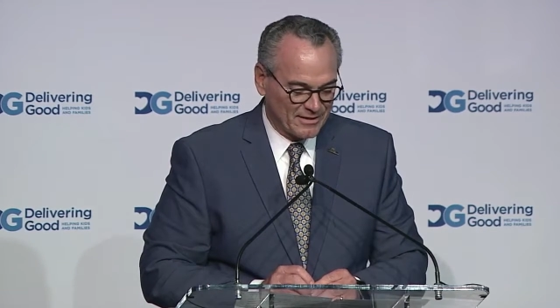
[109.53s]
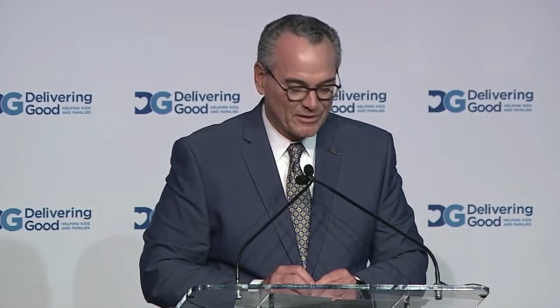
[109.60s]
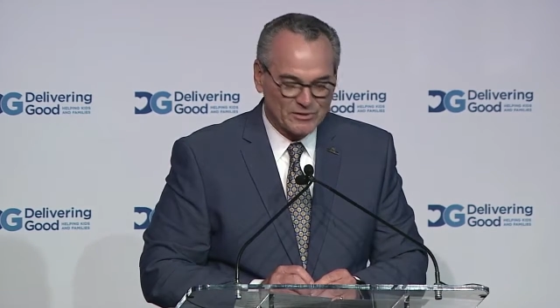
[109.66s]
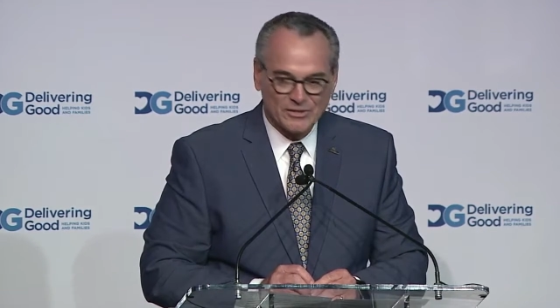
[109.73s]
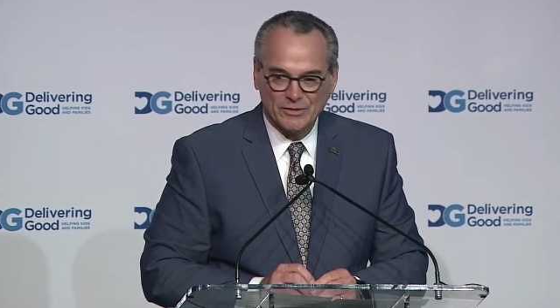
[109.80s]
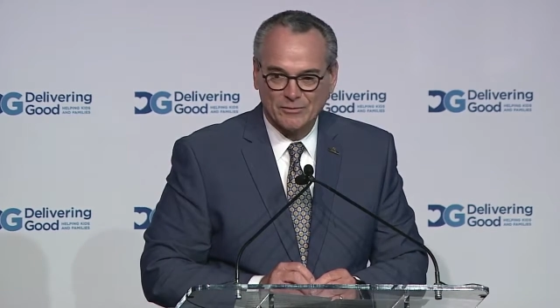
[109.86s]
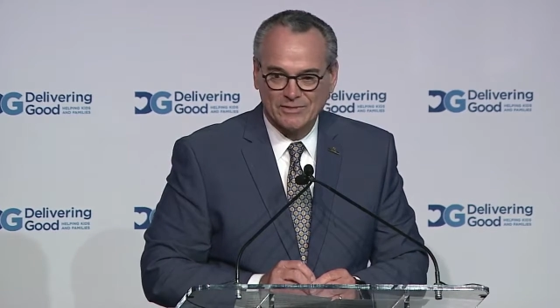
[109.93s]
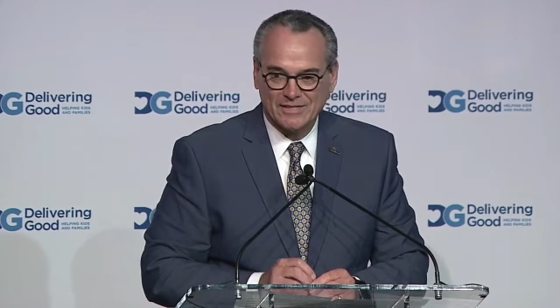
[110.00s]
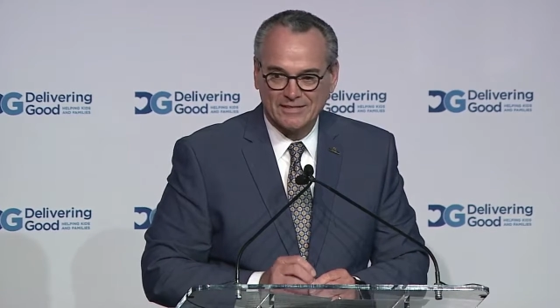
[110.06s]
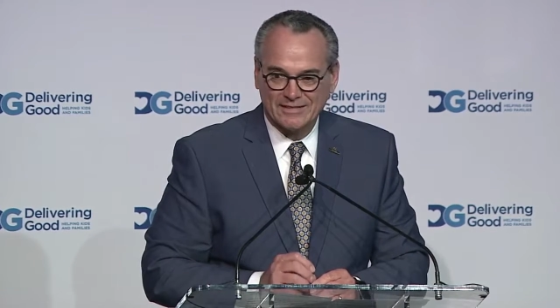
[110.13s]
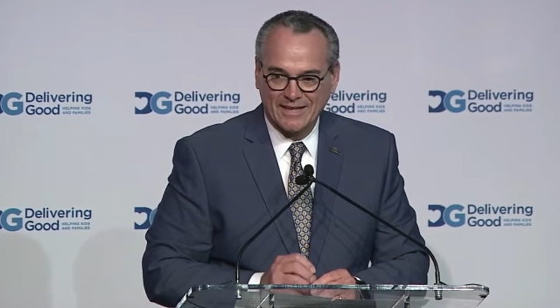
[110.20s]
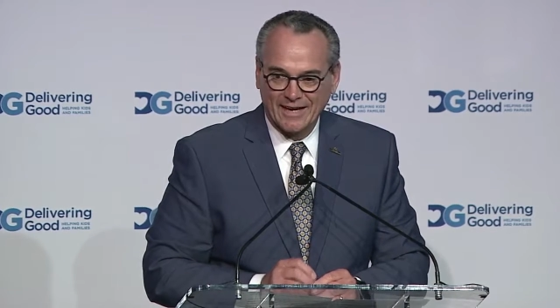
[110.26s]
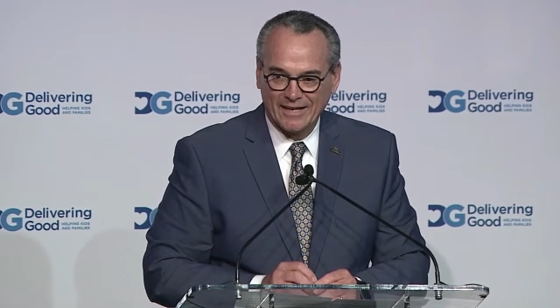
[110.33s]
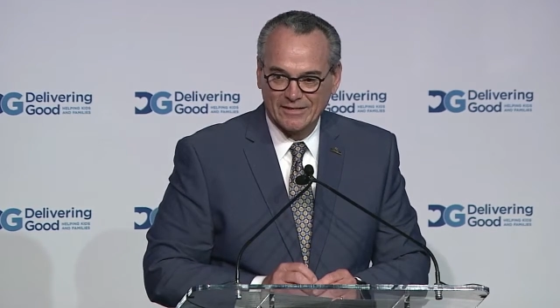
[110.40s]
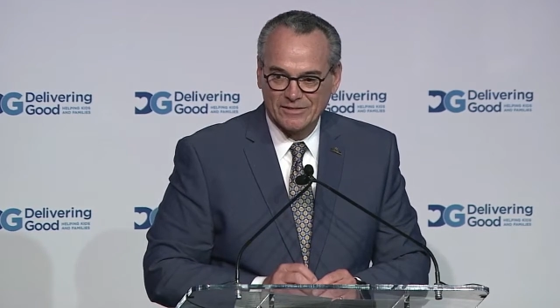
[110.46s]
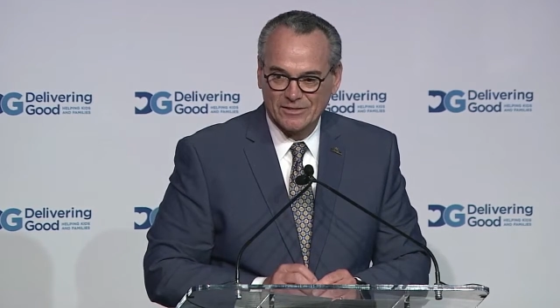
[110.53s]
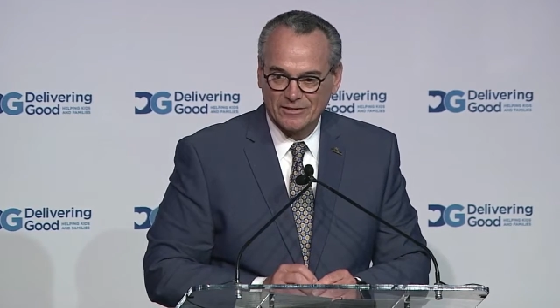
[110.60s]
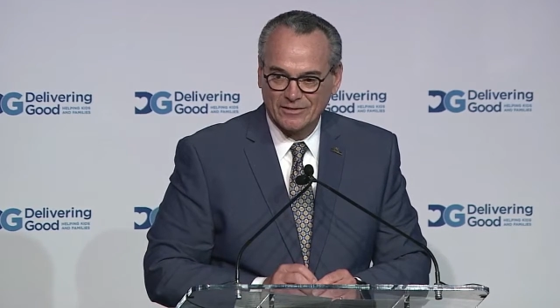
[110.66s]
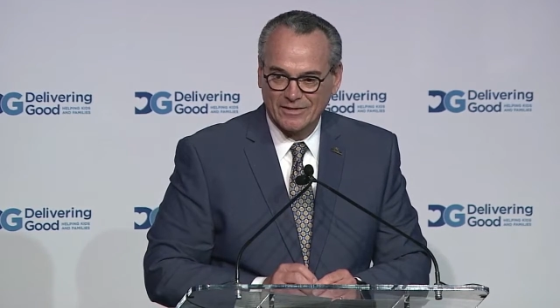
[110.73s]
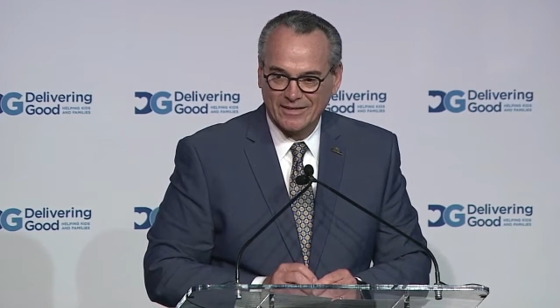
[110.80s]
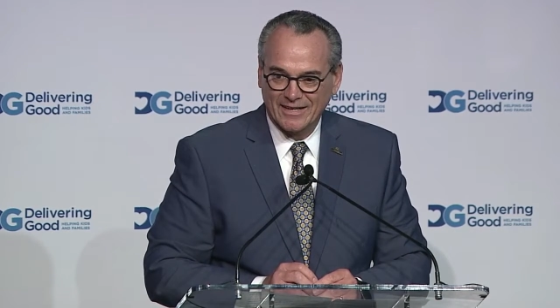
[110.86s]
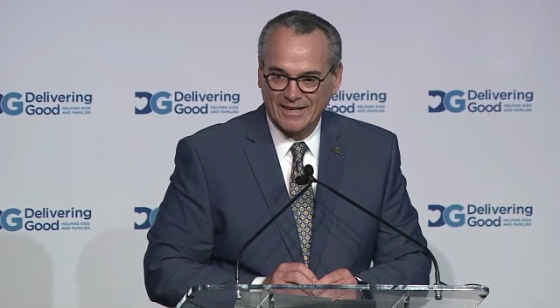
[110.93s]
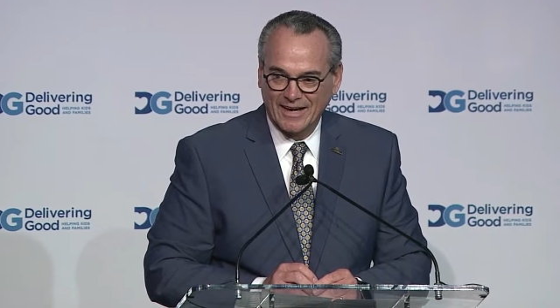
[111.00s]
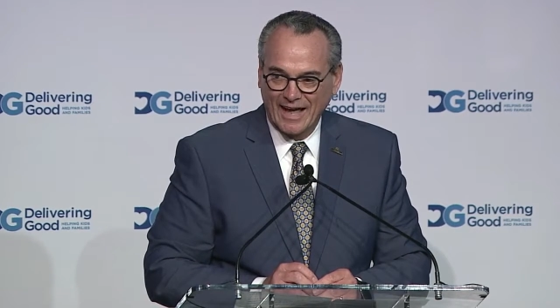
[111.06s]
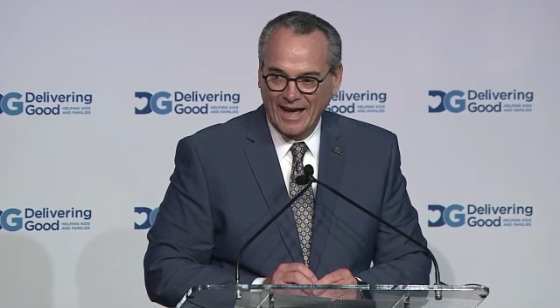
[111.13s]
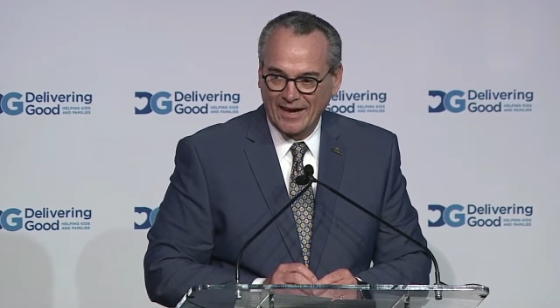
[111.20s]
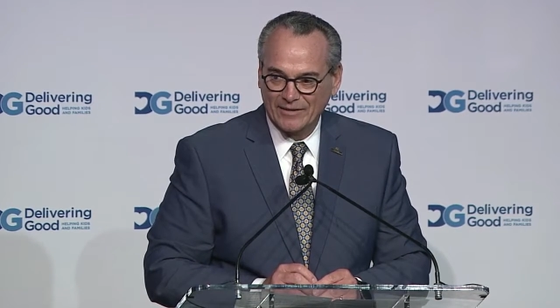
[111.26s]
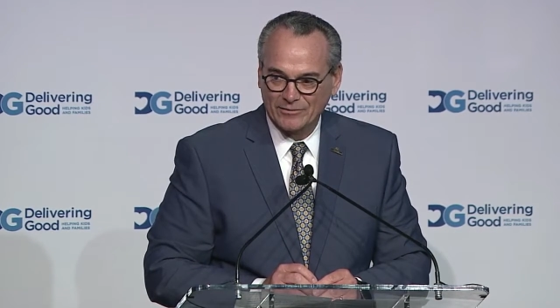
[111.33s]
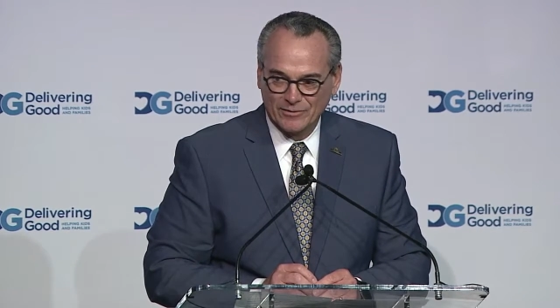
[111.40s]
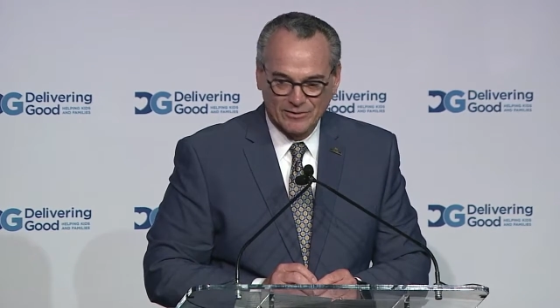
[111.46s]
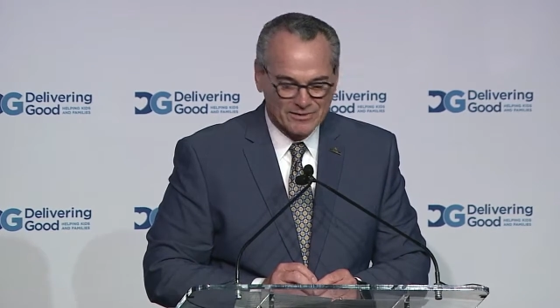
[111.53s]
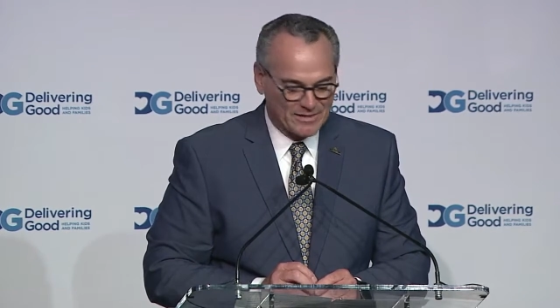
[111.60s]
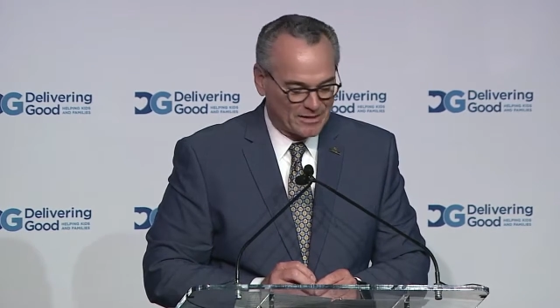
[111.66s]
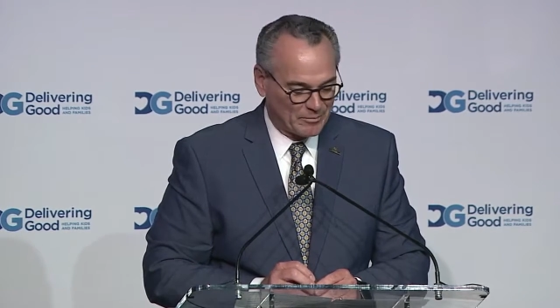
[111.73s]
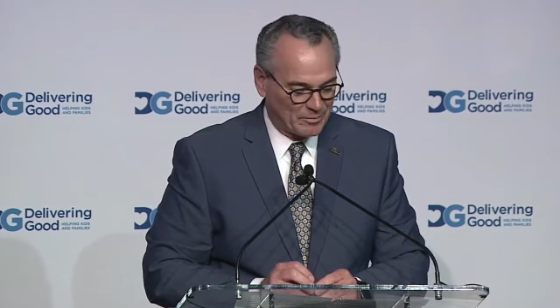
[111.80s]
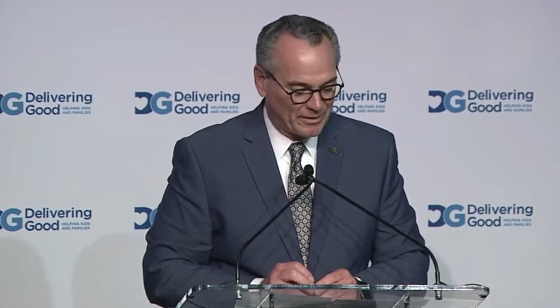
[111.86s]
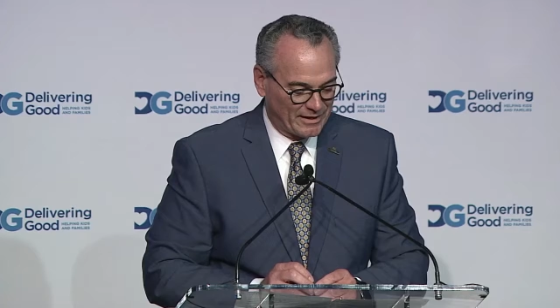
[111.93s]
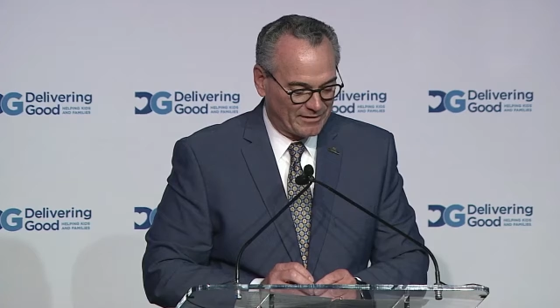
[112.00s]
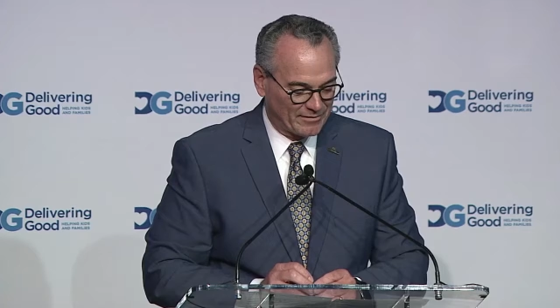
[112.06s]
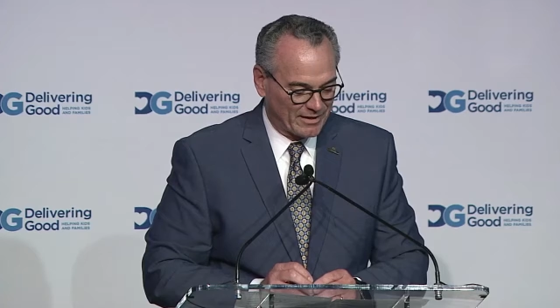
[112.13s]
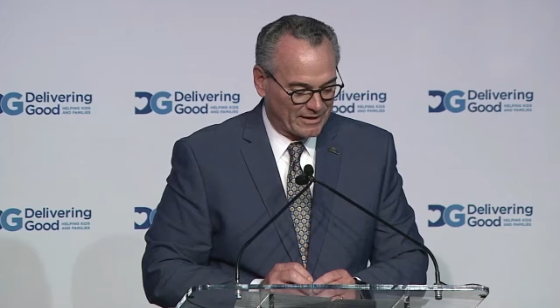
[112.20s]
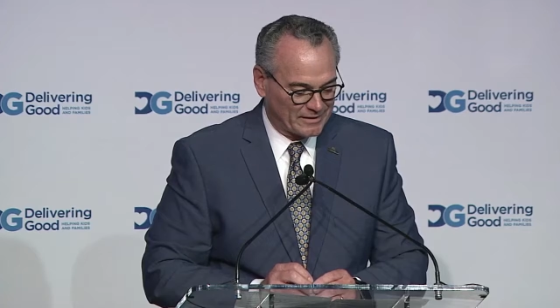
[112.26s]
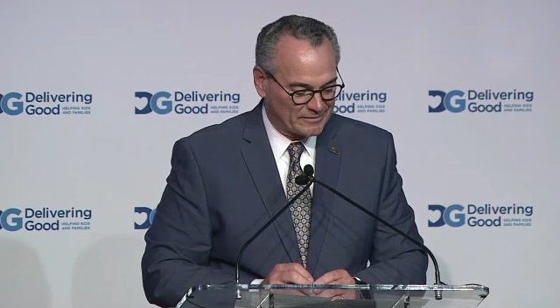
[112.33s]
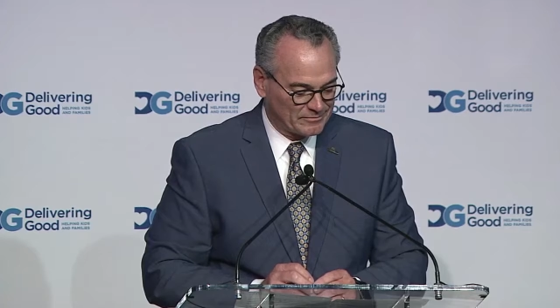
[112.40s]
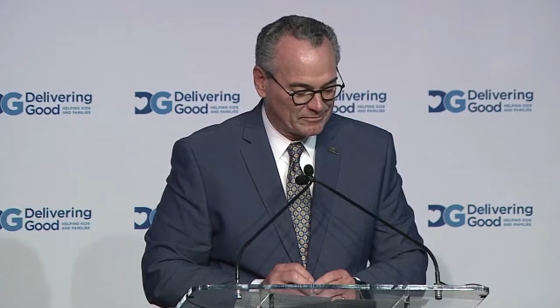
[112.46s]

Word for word: She was a dancer and an actress and a playwright.